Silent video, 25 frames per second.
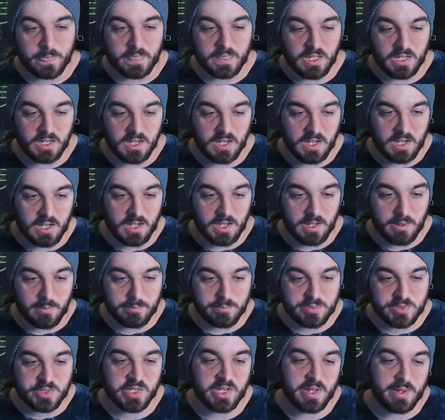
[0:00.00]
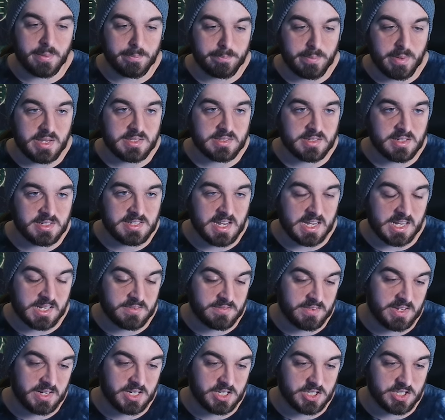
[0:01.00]
So yeah, basically take
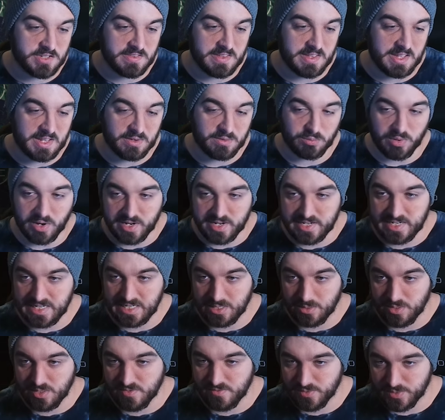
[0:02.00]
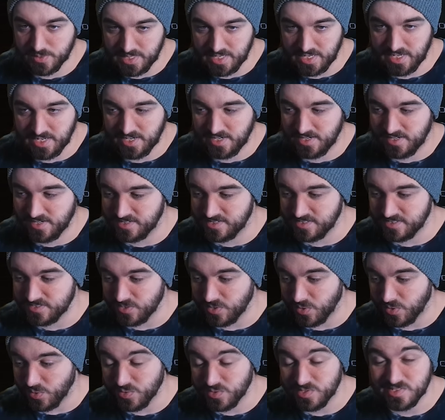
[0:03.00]
advantage of that right now if you can, because
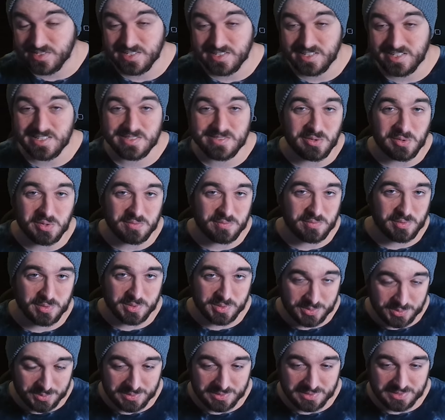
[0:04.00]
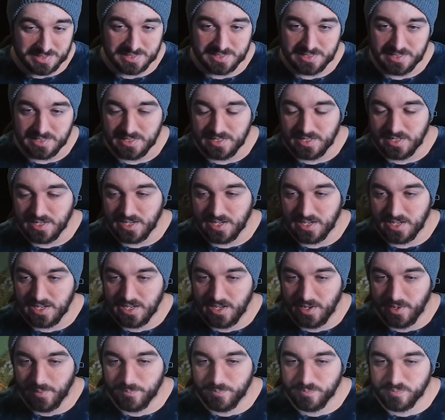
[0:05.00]
honestly, it's very, very good.
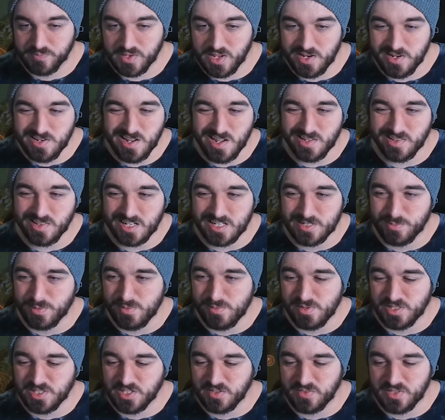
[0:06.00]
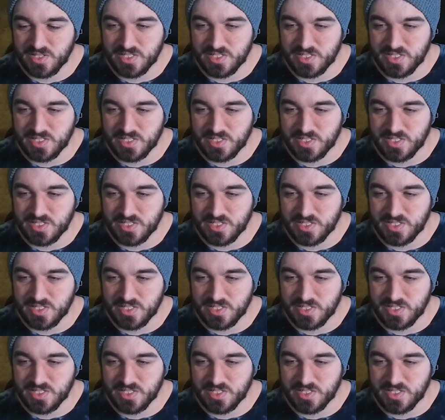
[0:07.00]
And yeah, that's pretty much it for this